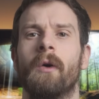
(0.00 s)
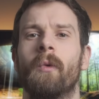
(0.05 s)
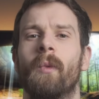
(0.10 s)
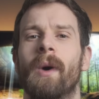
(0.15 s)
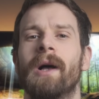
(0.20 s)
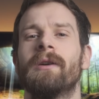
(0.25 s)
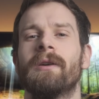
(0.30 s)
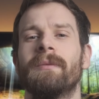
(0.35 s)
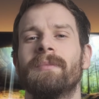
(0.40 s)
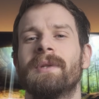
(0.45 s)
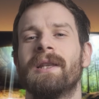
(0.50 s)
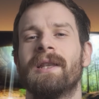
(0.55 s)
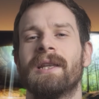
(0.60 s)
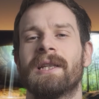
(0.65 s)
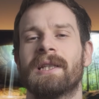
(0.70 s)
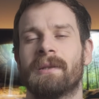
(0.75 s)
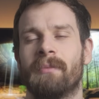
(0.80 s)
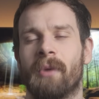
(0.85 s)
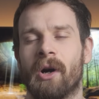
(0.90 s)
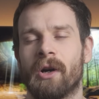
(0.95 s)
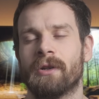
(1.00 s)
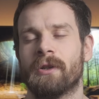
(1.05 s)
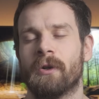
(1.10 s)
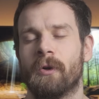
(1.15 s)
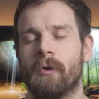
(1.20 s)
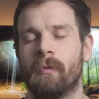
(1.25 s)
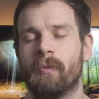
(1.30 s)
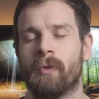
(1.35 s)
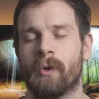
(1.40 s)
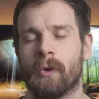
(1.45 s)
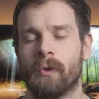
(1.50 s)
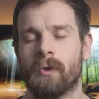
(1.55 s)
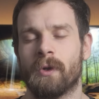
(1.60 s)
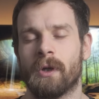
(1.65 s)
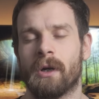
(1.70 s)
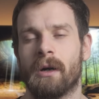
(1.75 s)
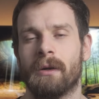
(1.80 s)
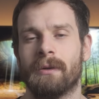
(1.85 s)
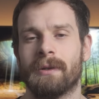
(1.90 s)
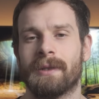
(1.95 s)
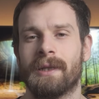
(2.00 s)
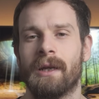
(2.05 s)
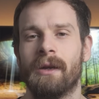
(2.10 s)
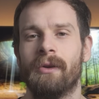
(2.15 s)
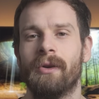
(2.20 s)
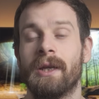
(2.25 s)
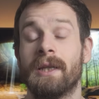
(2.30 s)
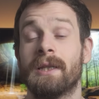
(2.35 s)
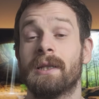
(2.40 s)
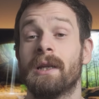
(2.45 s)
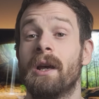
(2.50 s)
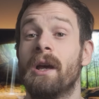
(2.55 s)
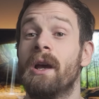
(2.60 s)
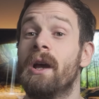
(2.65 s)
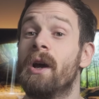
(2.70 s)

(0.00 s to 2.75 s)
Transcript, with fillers: Welcome to the Smart Home Protocol series